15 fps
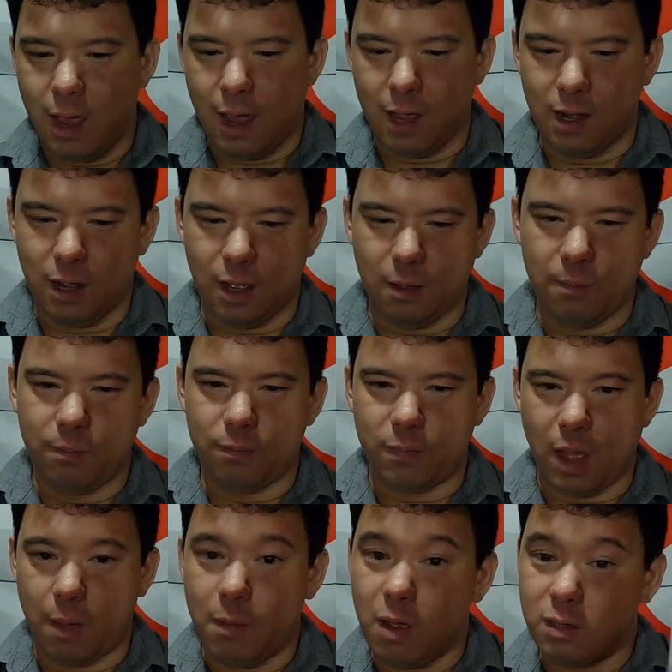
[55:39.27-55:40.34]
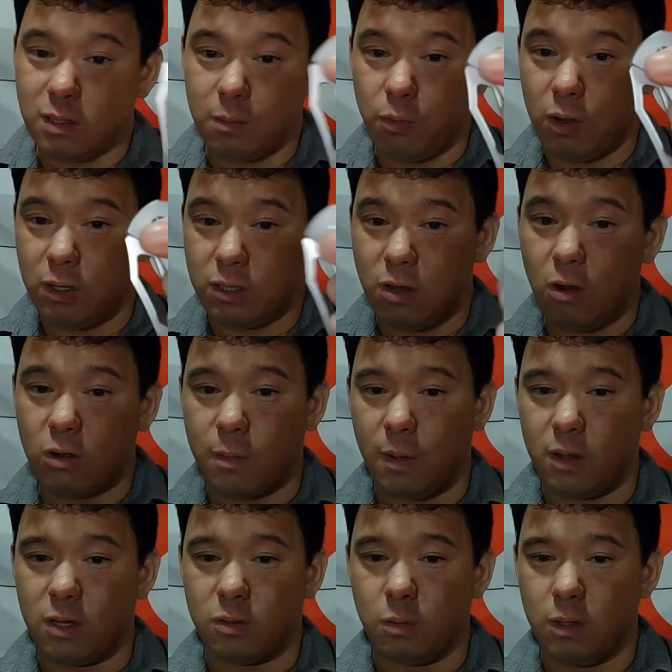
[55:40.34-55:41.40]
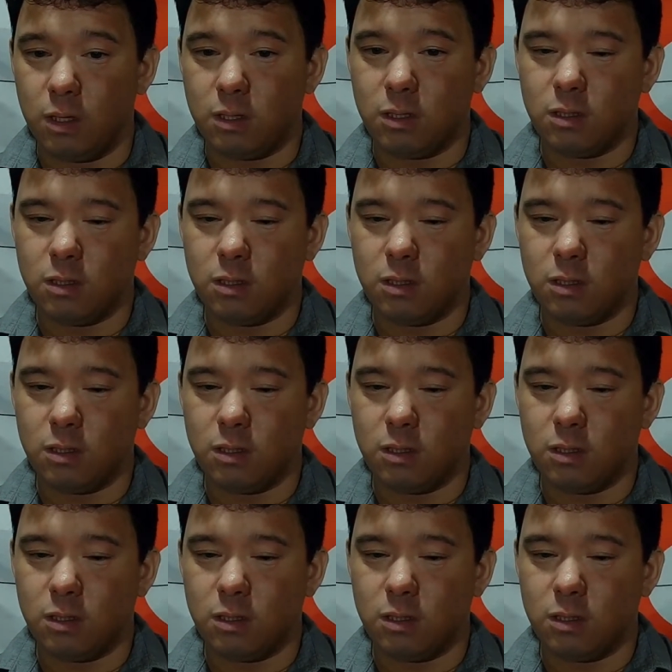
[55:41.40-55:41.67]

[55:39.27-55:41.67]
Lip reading: And I'm honestly pretty stoked about this one.